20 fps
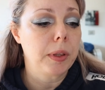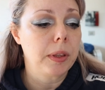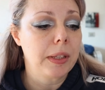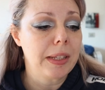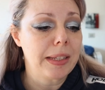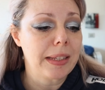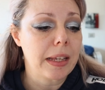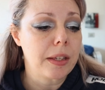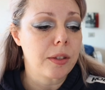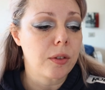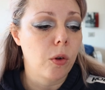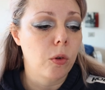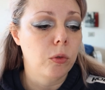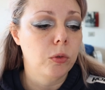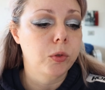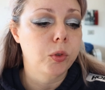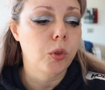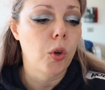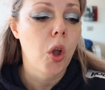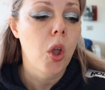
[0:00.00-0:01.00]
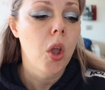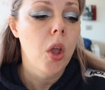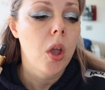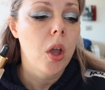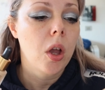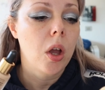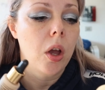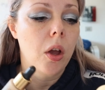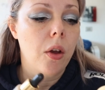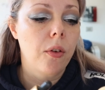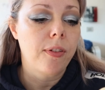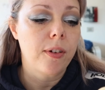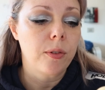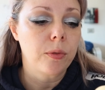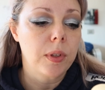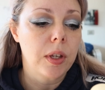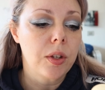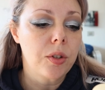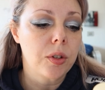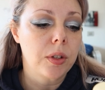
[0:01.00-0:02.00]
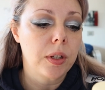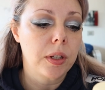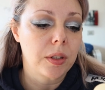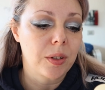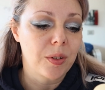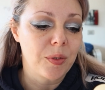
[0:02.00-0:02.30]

This has also foundation and